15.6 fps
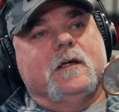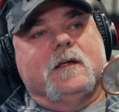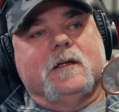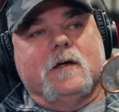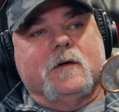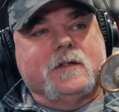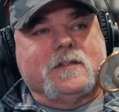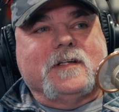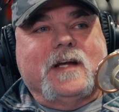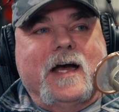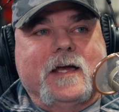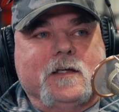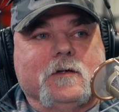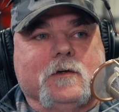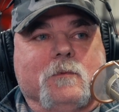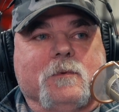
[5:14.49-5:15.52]
You know, it's not
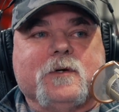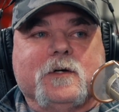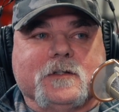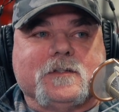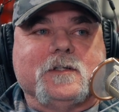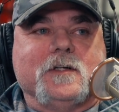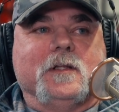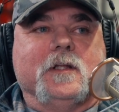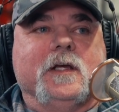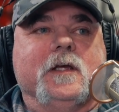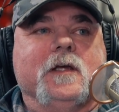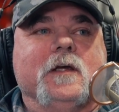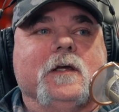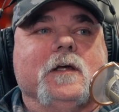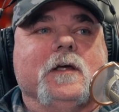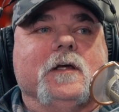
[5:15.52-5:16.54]
you personally.
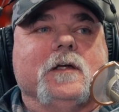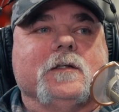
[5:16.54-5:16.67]
Right.